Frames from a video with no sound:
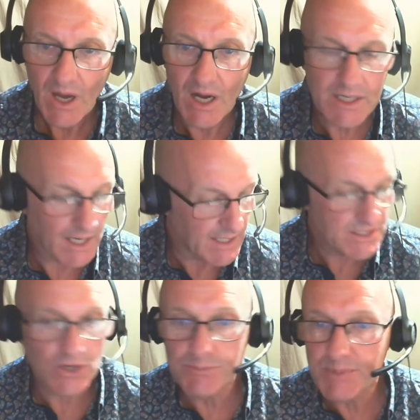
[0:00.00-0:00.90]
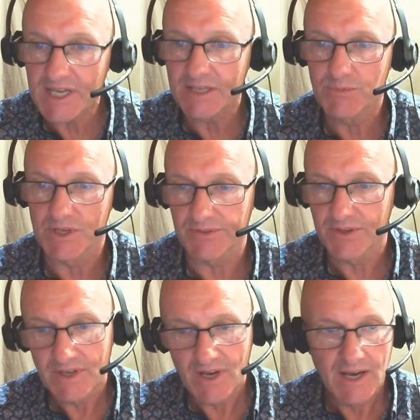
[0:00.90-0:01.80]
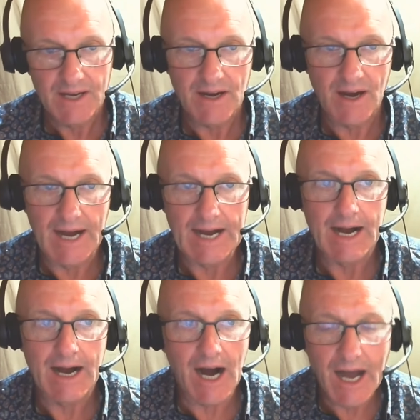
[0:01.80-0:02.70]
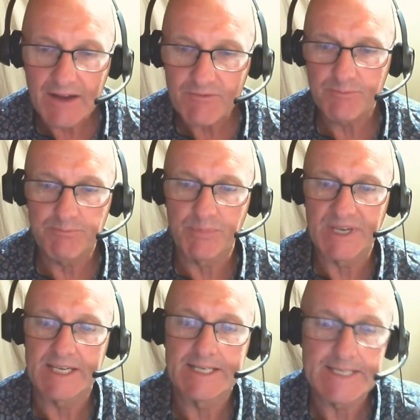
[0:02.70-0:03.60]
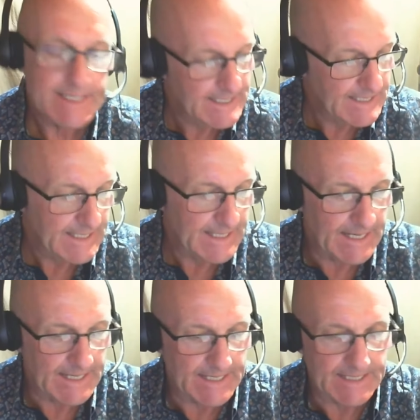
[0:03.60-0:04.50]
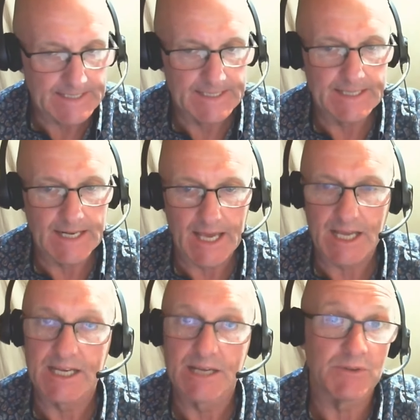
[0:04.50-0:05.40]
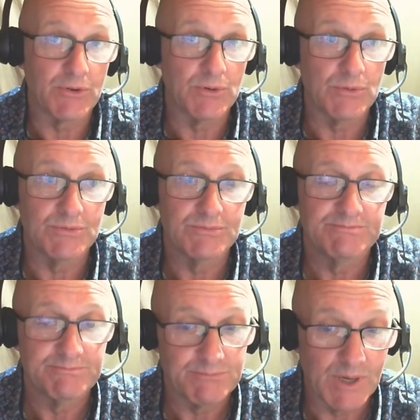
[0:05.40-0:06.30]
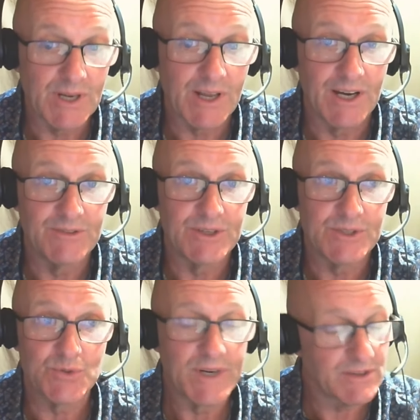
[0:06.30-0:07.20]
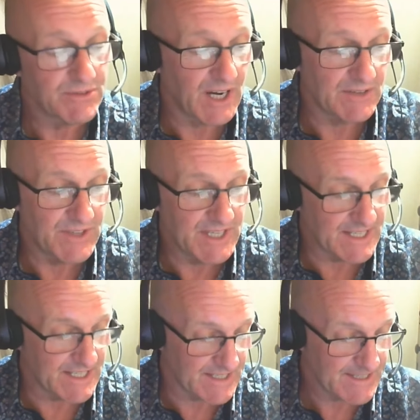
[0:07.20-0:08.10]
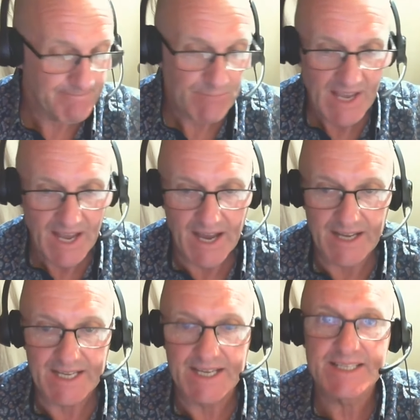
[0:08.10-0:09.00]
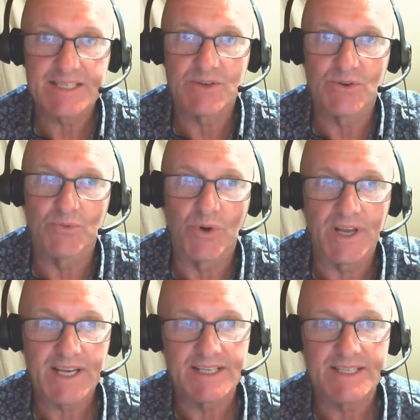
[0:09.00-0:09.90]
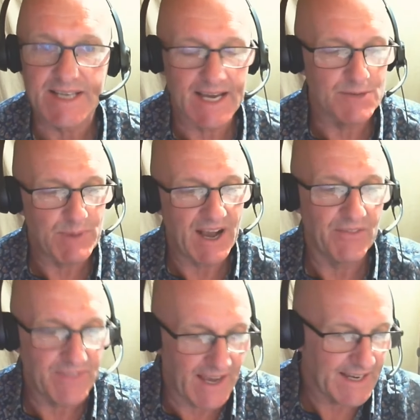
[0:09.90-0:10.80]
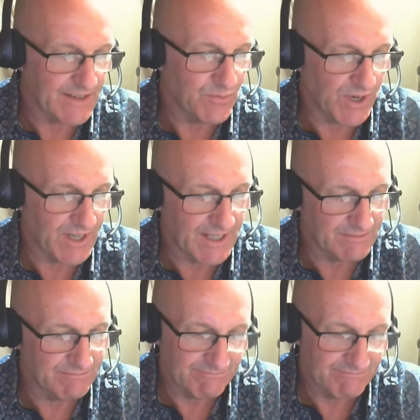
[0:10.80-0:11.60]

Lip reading: Okay, so to begin with, I've been a legal academic for well over 25 years. And I guess what I can say about that, and what I